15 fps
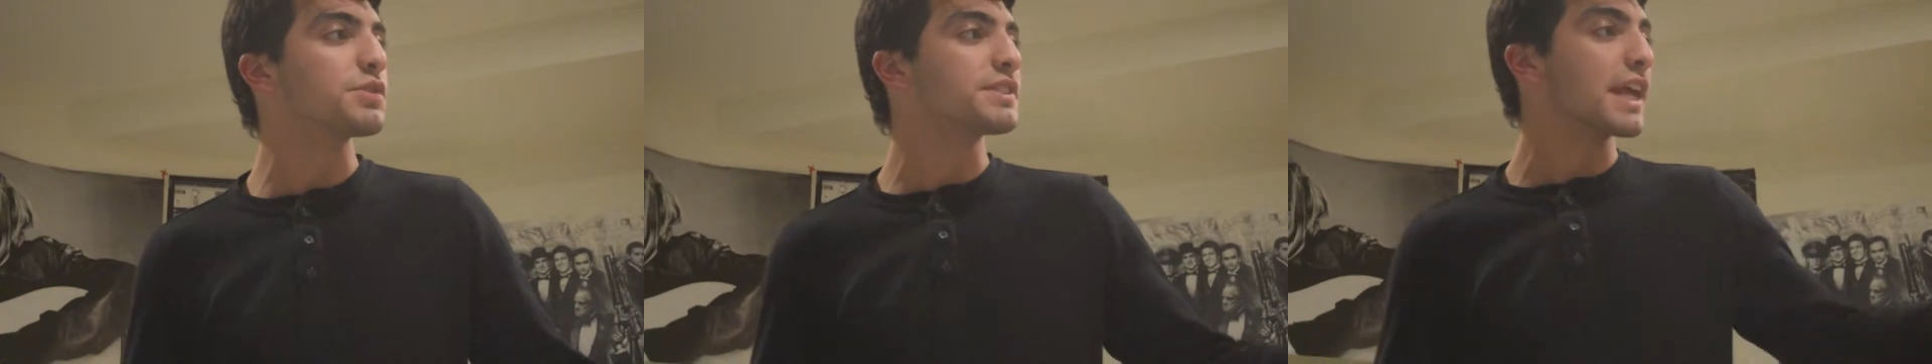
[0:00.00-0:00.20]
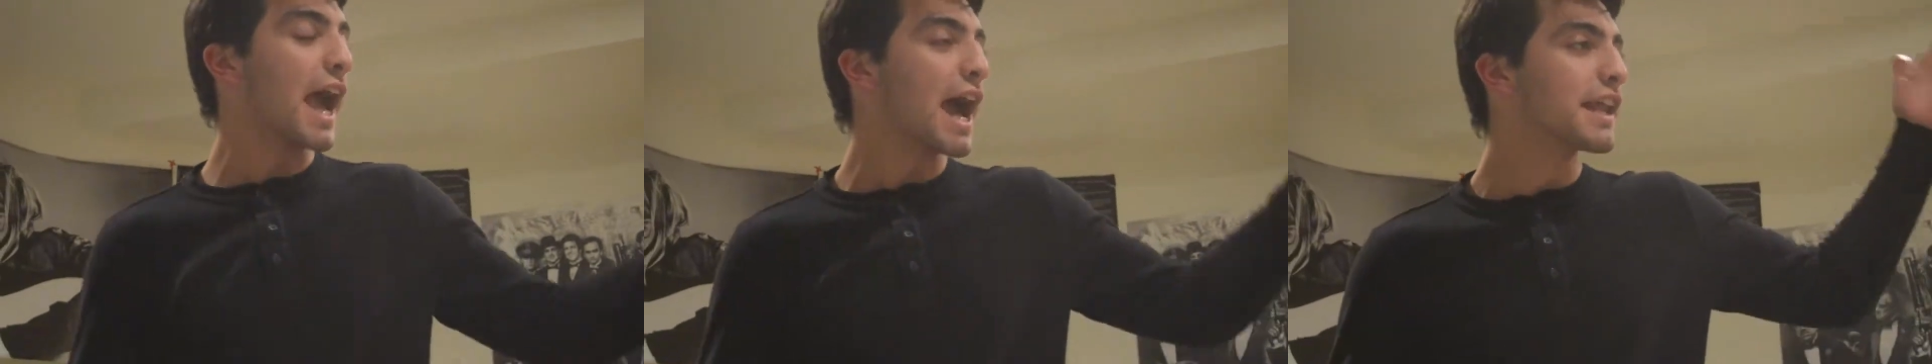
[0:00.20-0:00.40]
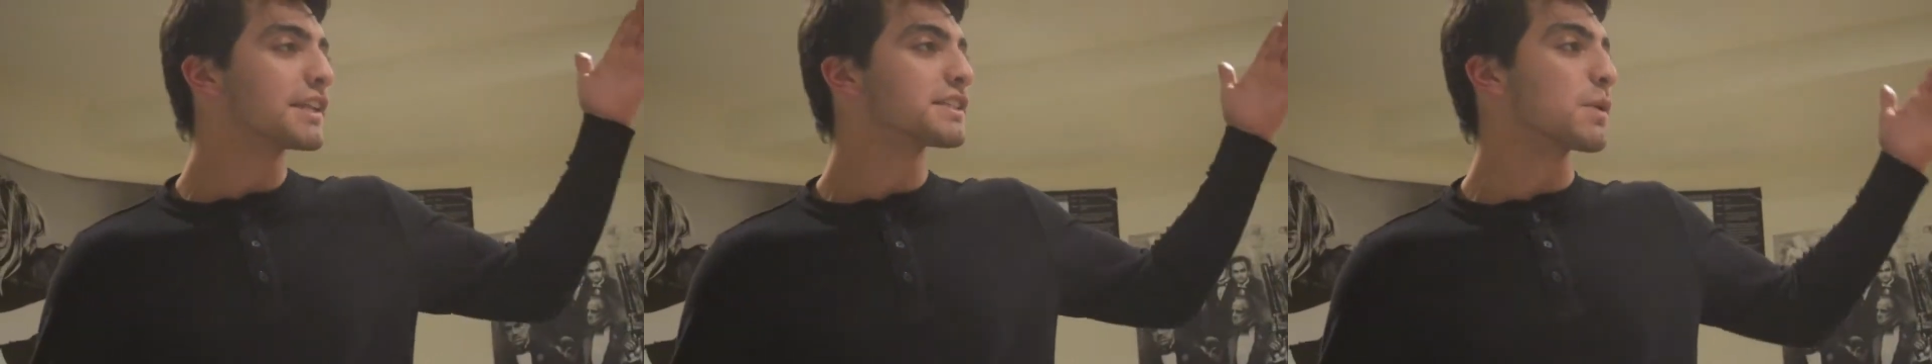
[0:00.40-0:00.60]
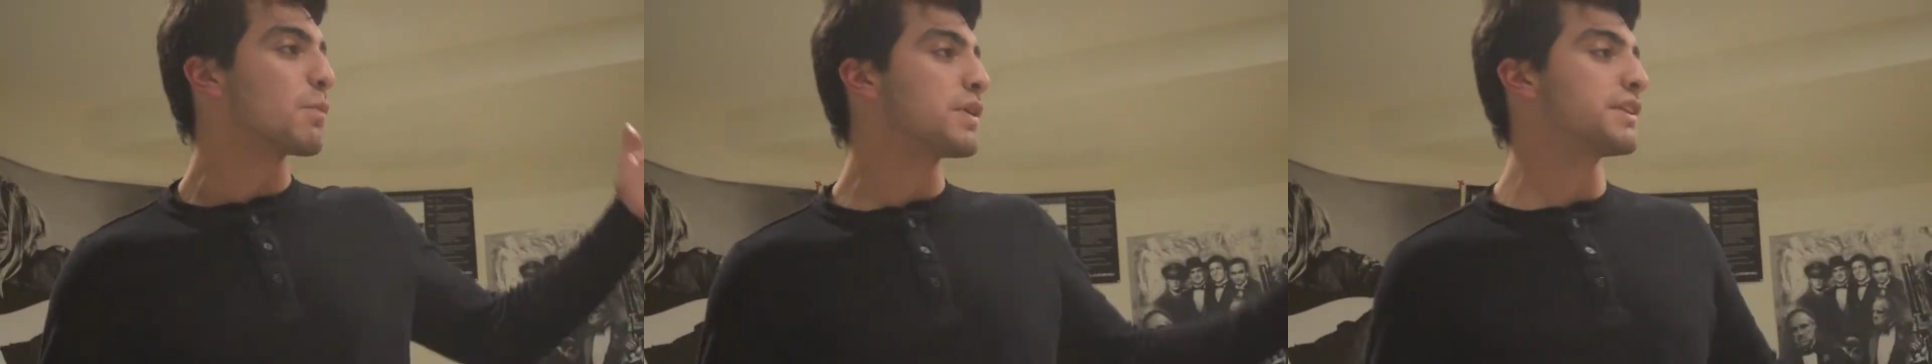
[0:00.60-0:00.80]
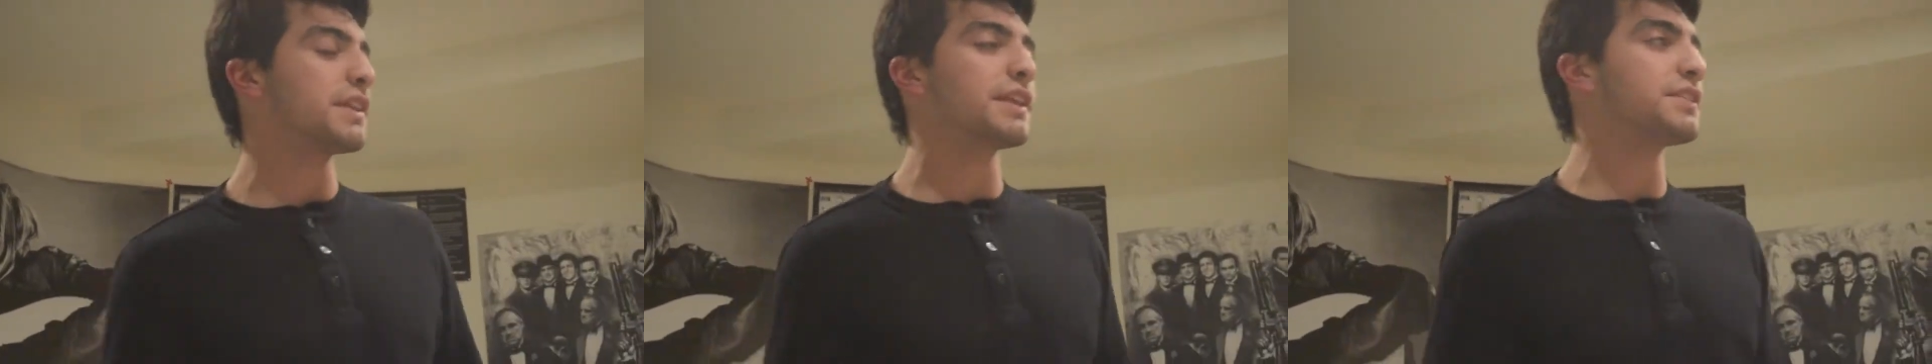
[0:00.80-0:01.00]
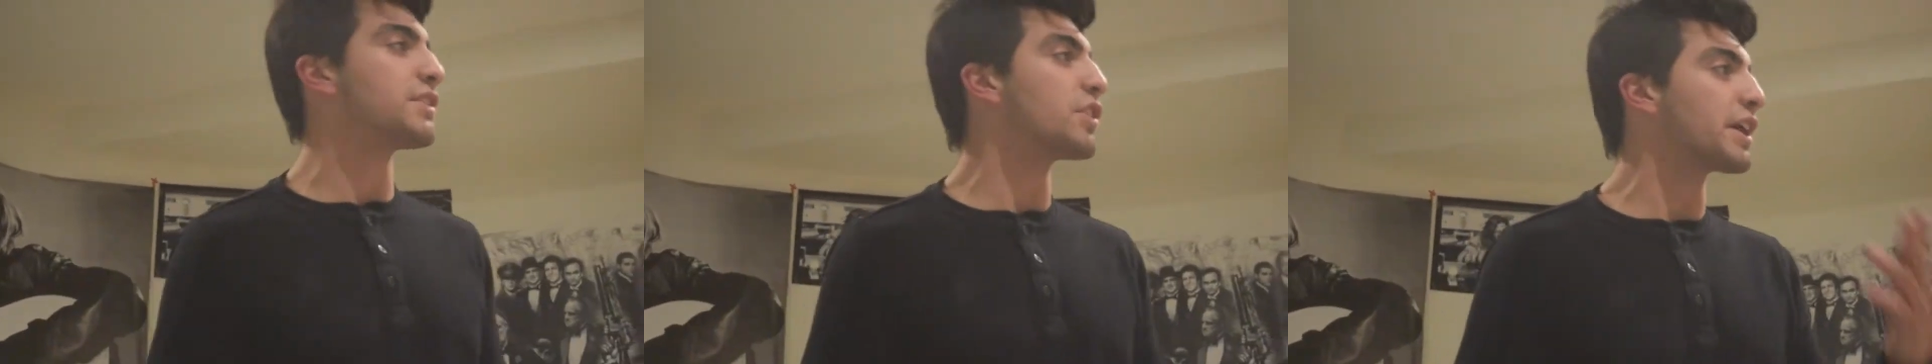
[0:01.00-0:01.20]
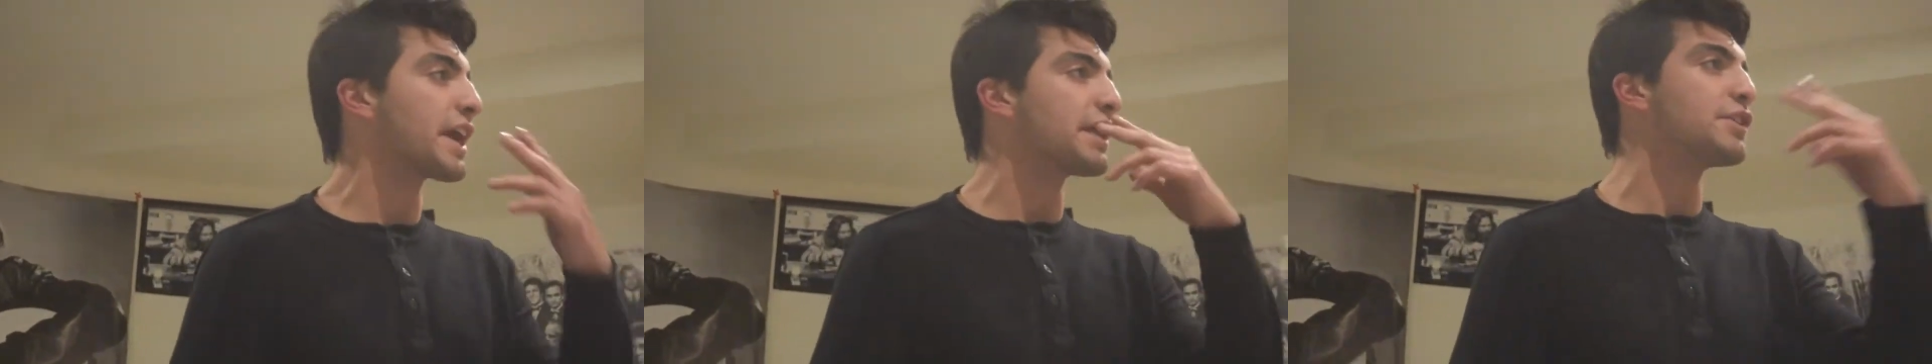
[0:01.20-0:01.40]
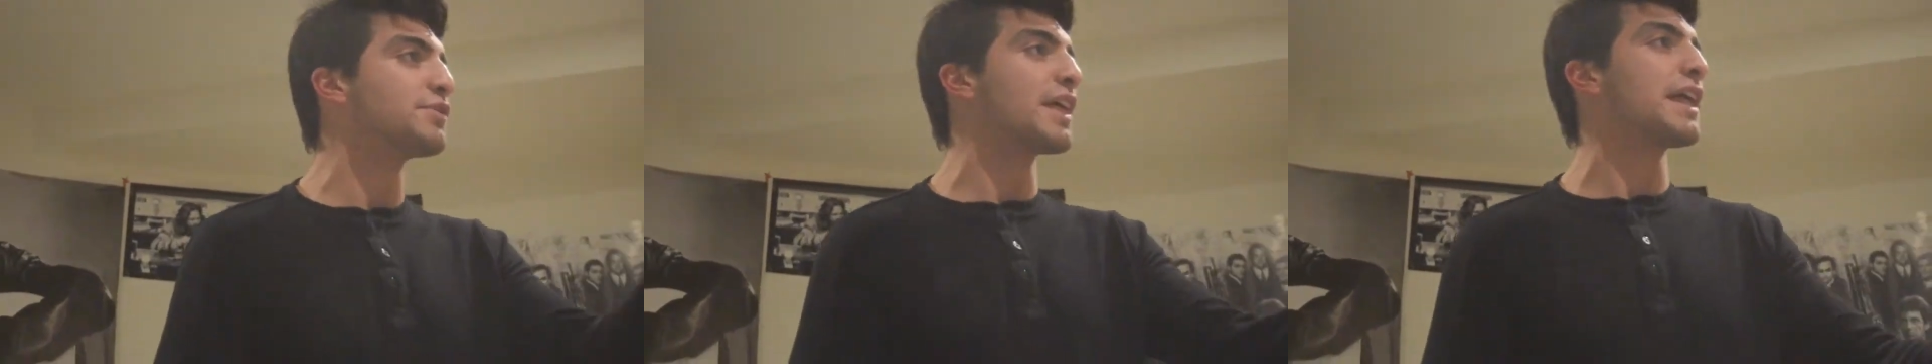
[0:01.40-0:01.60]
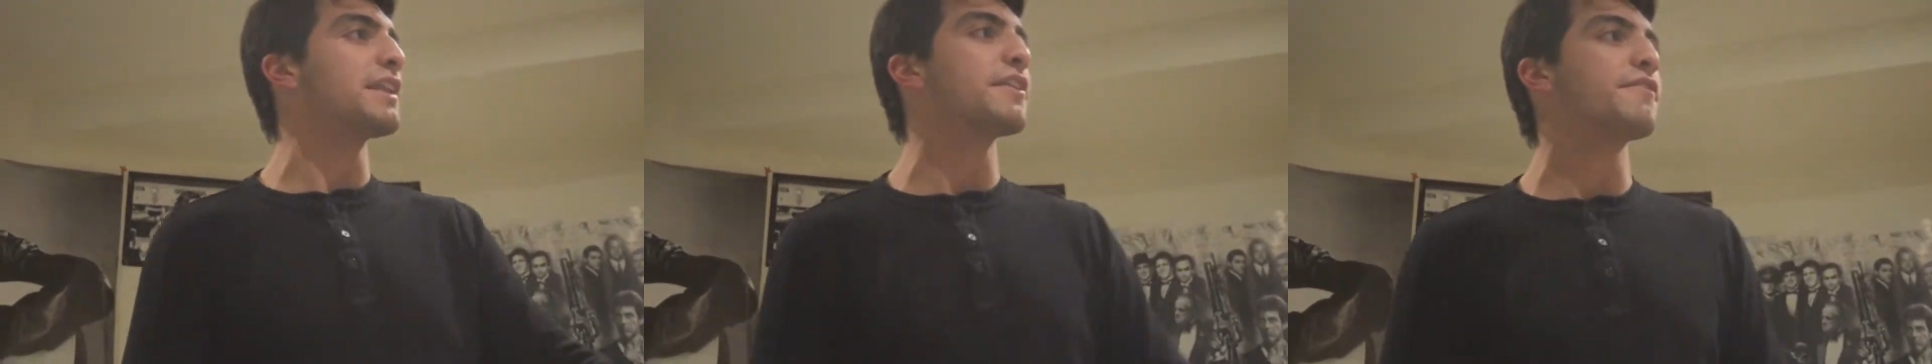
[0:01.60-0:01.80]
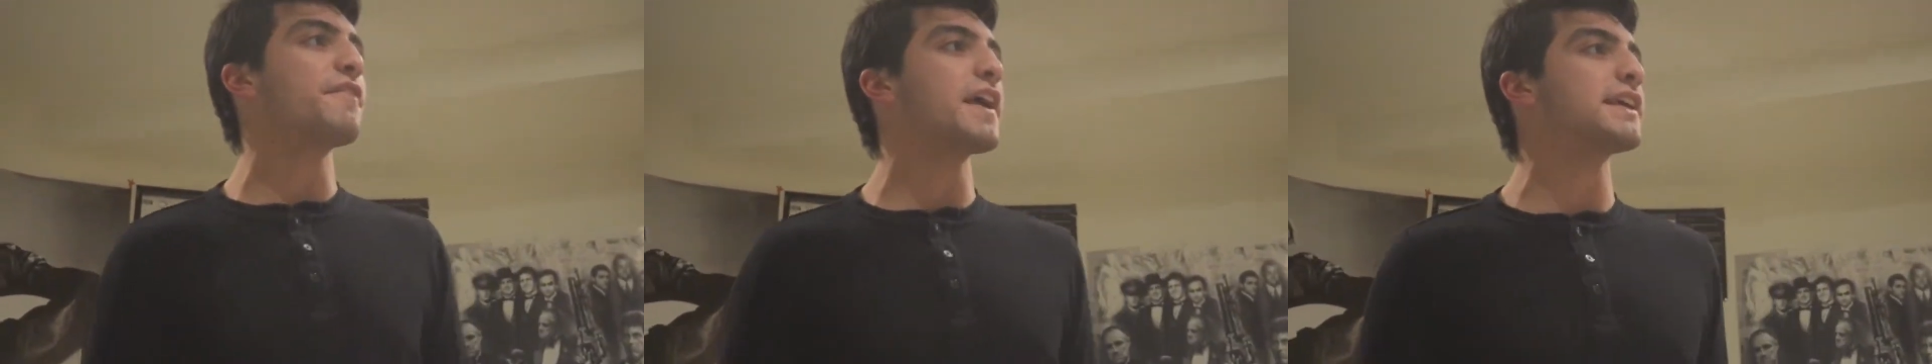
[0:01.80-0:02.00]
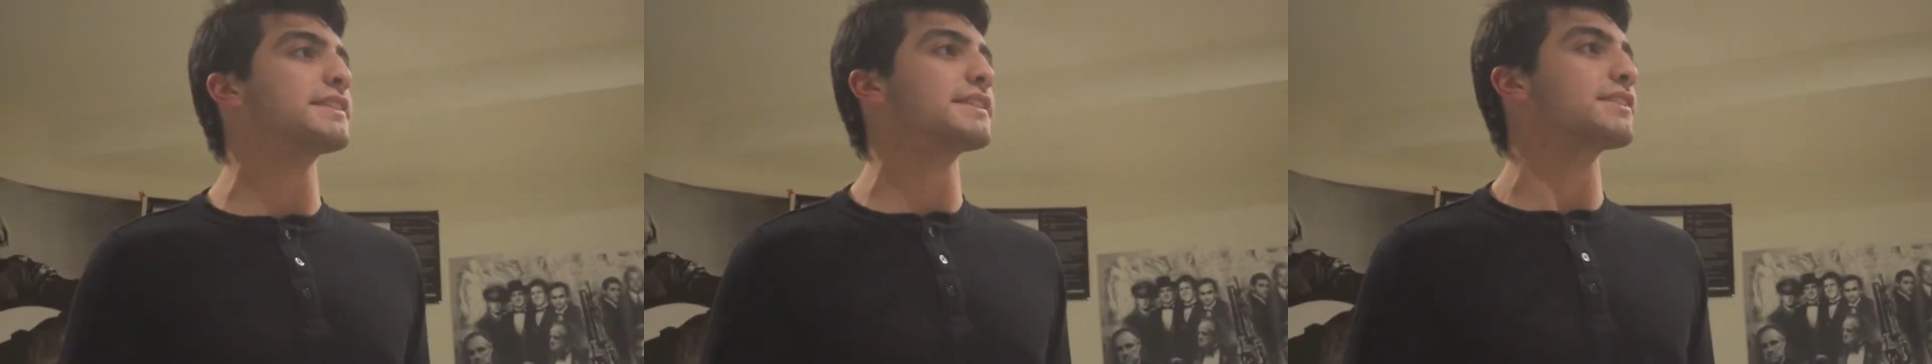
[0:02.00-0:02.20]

say hi to someone and they look at you dead in the face